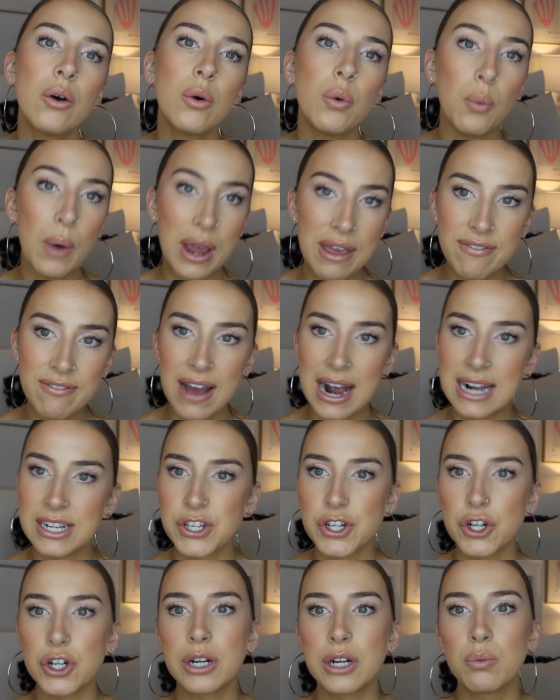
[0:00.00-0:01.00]
way
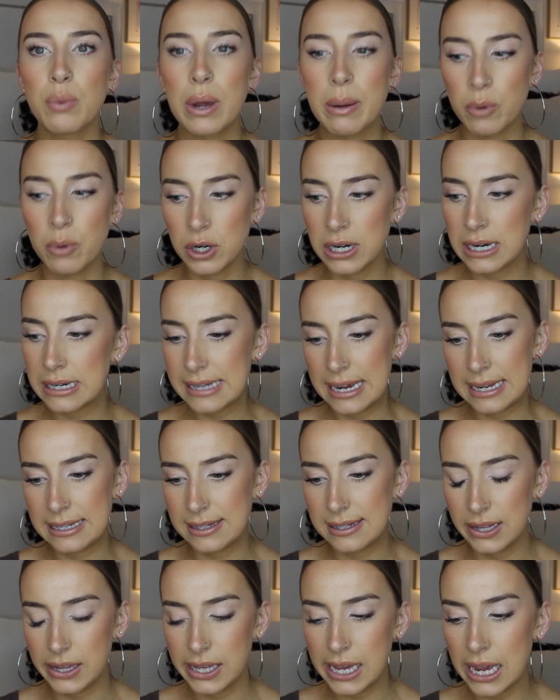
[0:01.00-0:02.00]
faster and way more
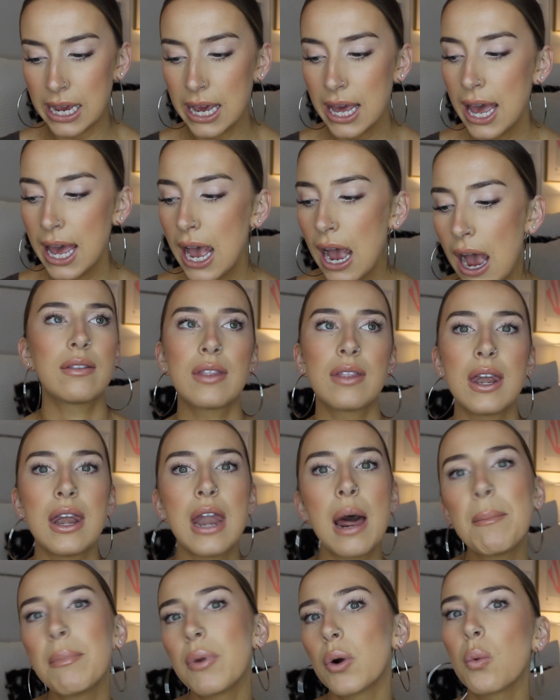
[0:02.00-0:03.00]
intensely. The
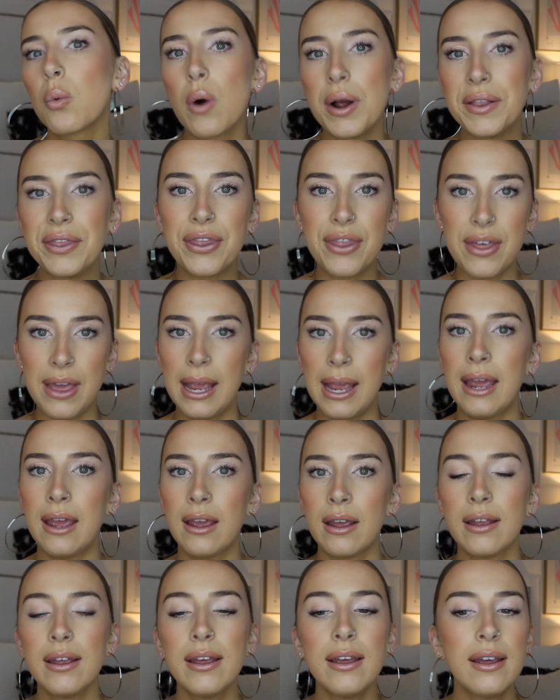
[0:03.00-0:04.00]
number one
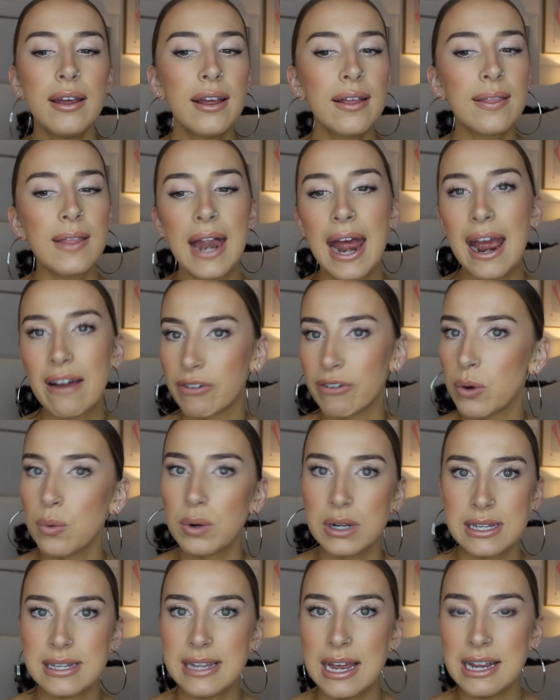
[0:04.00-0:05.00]
thing that
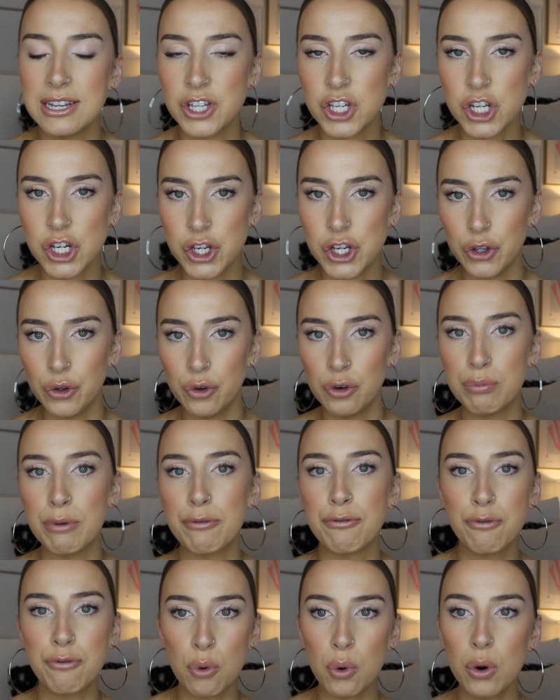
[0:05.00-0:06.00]
everyone says to do
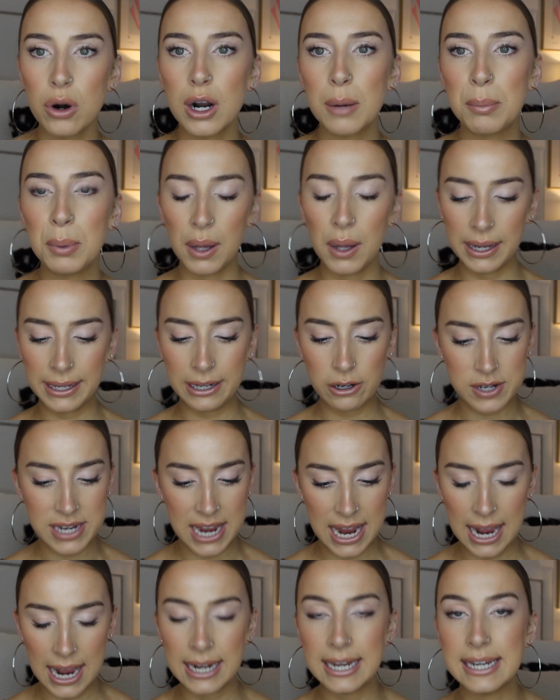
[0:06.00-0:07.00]
before applying your
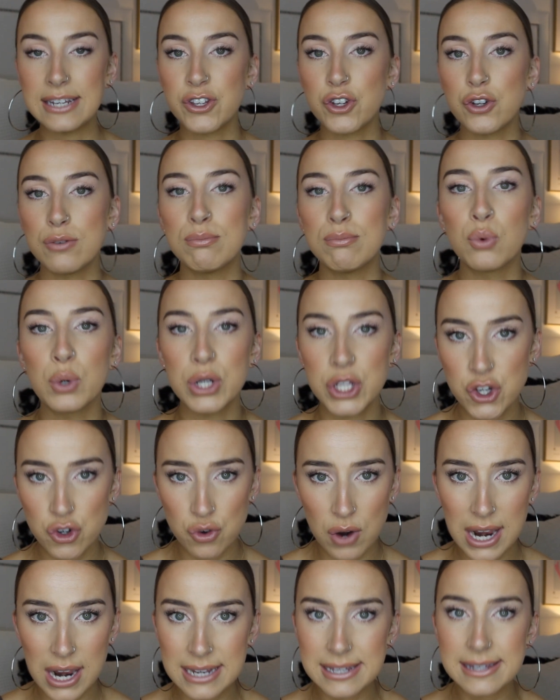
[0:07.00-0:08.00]
tan is to
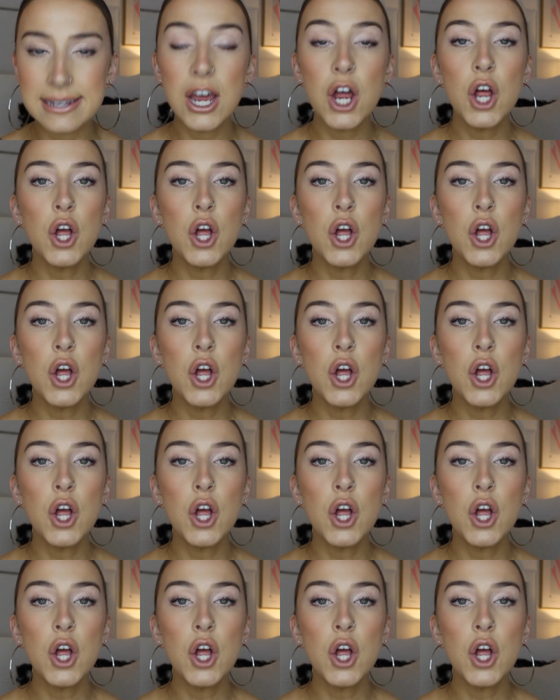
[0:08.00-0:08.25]
moisturize